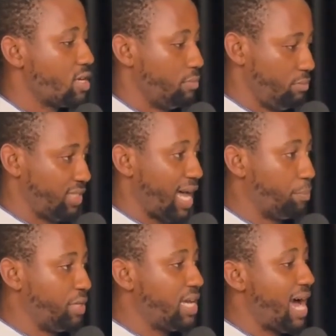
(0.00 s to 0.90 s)

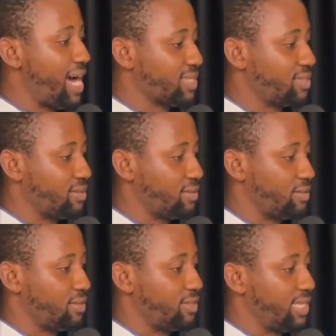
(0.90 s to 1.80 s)
Mr. B has
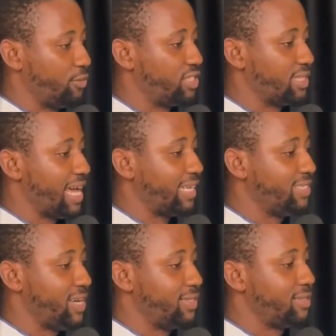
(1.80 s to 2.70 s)
79
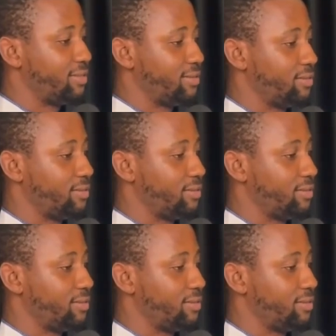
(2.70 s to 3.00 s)
years.